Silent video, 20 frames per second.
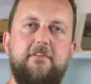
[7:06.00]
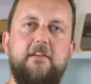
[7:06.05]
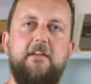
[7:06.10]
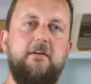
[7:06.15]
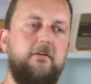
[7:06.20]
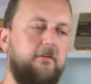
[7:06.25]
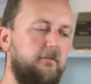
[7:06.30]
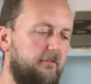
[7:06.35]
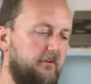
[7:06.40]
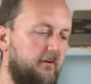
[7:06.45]

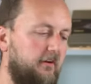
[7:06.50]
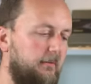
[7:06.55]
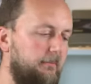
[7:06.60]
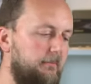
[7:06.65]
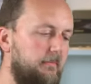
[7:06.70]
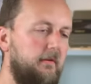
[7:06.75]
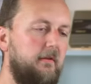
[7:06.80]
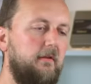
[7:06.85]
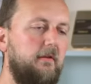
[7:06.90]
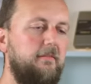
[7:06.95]
sitting on
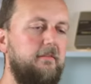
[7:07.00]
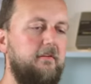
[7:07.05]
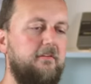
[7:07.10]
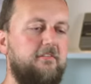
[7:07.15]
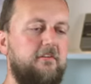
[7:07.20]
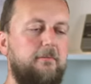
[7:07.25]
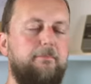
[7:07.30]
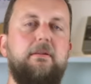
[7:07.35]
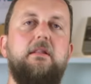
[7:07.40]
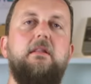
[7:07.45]
top that
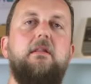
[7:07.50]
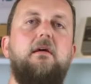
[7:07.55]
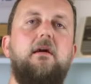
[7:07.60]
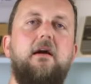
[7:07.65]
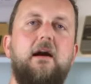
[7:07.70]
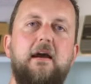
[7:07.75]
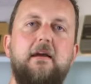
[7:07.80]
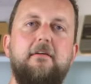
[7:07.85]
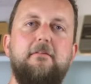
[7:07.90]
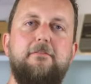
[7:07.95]

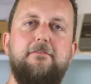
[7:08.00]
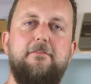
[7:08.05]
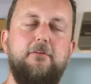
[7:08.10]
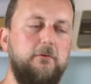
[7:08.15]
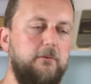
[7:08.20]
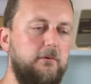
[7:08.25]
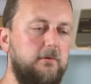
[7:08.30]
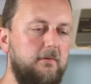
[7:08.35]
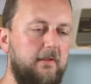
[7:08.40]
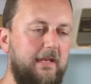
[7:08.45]
supply
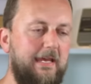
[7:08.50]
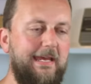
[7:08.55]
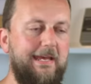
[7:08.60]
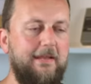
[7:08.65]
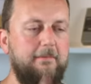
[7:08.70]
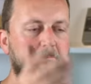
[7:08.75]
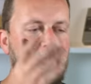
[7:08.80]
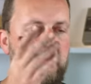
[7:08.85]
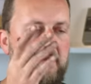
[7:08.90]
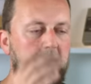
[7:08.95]
fuel
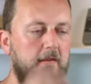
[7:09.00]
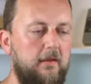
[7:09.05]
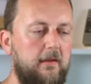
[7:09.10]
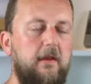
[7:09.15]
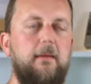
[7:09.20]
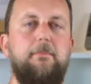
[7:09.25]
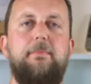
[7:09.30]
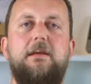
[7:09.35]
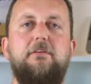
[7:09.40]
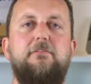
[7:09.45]
at
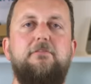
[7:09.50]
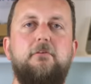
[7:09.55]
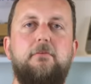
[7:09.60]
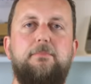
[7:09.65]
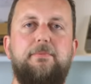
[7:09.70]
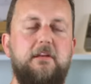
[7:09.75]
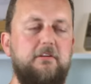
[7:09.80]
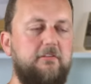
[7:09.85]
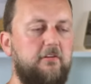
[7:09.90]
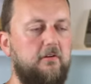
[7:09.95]
a base fuel
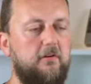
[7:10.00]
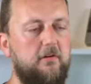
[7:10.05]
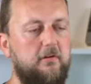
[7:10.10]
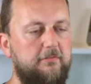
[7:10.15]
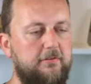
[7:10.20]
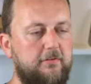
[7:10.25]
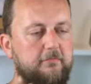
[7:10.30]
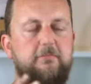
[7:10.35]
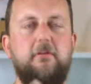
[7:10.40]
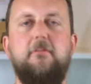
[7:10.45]
pressure
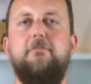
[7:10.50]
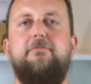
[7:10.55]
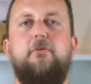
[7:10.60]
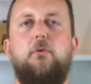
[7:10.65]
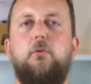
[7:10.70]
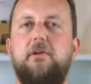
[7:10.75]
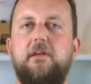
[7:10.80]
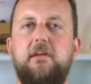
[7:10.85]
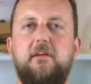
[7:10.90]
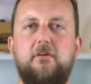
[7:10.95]
of
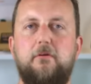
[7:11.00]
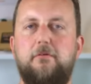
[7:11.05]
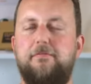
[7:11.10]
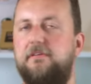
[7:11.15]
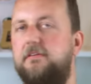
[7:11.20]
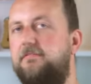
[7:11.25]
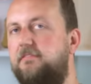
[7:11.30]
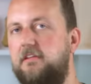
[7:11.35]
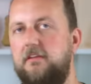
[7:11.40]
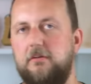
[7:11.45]
40 or
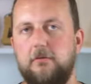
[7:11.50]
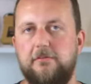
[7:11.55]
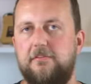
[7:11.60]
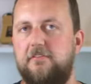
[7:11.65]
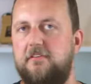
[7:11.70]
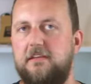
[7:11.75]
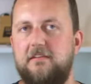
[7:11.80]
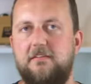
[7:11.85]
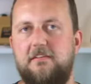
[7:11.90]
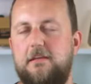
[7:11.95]
50 or
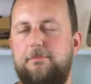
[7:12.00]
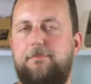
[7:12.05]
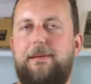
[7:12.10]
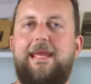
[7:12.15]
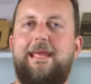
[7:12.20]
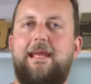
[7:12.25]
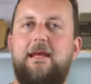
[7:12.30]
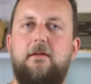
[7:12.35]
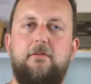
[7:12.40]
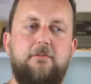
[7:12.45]
60
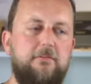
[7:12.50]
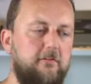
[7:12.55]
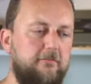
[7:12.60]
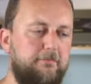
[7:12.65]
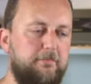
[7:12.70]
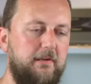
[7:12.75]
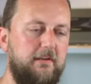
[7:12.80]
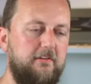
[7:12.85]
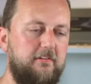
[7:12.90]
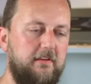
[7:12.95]
pounds
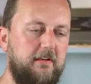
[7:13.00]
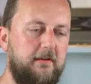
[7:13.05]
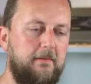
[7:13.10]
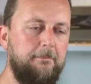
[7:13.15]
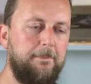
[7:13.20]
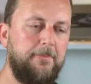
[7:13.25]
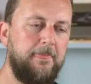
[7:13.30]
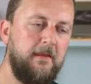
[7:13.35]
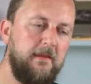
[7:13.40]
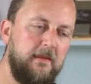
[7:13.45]
of pressure
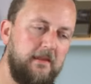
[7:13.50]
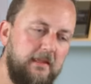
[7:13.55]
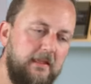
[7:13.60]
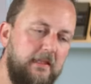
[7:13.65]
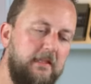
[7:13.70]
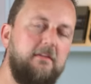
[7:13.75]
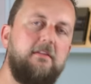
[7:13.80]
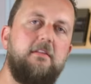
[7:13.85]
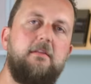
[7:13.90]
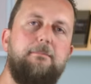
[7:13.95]

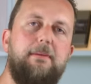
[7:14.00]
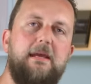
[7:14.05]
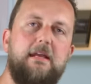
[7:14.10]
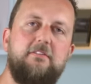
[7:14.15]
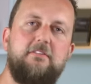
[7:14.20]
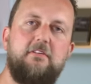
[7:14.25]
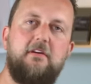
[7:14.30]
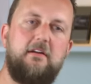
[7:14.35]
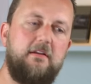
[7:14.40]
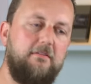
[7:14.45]
into the
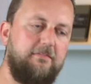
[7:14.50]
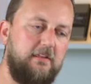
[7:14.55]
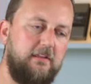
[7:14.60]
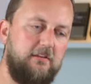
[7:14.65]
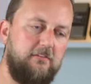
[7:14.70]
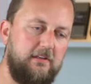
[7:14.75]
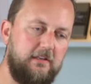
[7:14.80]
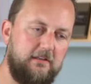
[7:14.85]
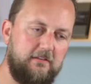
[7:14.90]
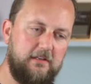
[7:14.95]
backside of the
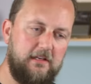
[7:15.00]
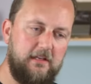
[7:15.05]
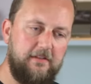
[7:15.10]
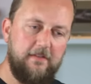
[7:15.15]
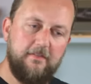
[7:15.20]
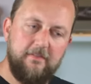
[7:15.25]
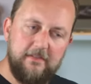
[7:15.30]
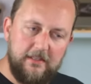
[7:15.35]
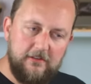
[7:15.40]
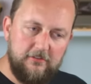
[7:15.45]
injector, and
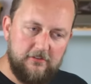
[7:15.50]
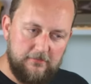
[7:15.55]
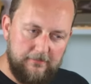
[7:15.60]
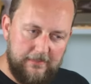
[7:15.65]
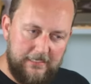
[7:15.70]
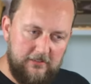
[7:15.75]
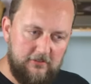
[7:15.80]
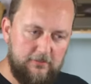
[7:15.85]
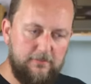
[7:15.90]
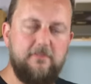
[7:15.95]
then the engine
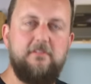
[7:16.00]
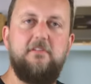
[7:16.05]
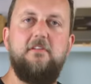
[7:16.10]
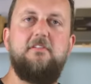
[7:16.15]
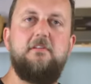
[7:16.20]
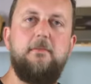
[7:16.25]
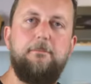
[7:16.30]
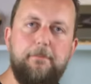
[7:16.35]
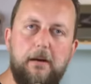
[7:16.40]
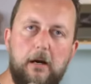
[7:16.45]
management
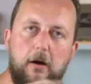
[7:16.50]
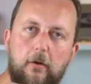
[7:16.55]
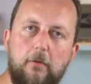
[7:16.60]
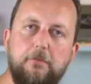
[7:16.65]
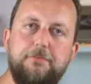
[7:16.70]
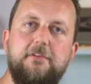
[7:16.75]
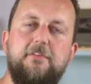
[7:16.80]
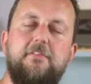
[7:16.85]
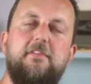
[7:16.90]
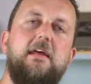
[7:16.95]
system
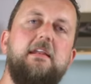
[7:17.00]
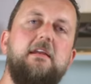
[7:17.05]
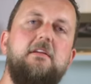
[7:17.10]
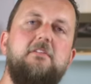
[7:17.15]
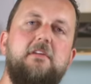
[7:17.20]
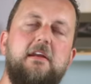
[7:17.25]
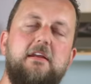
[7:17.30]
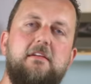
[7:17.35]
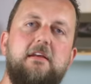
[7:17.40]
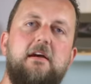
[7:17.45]
pulses that
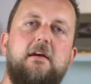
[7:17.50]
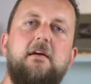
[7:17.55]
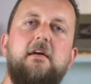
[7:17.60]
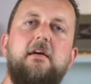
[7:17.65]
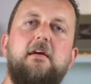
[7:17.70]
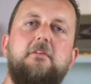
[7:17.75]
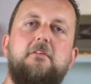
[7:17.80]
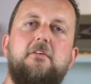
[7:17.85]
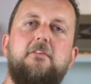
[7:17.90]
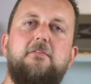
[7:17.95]
injector
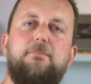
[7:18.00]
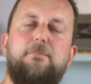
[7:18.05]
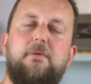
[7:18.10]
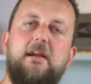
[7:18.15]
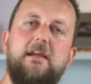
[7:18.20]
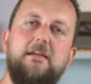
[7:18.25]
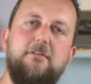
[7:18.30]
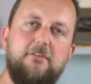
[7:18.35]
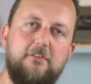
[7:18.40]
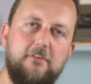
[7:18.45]
to
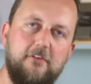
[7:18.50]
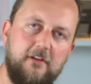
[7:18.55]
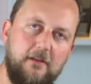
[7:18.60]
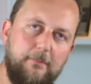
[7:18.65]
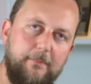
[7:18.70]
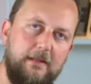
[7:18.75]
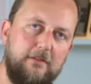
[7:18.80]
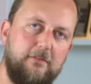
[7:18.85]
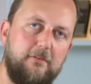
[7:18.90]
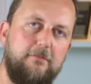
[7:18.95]
spray certain
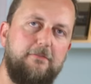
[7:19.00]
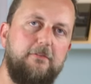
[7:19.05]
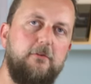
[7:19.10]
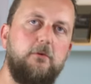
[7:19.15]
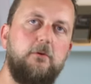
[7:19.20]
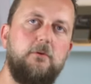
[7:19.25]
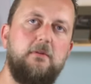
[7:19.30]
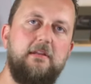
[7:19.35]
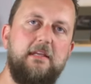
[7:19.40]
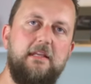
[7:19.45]
amounts of
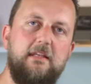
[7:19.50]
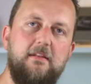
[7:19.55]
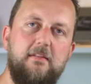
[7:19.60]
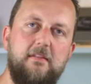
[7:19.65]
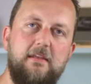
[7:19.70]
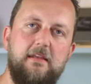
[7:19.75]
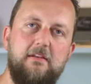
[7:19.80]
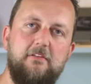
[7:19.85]
fuel into the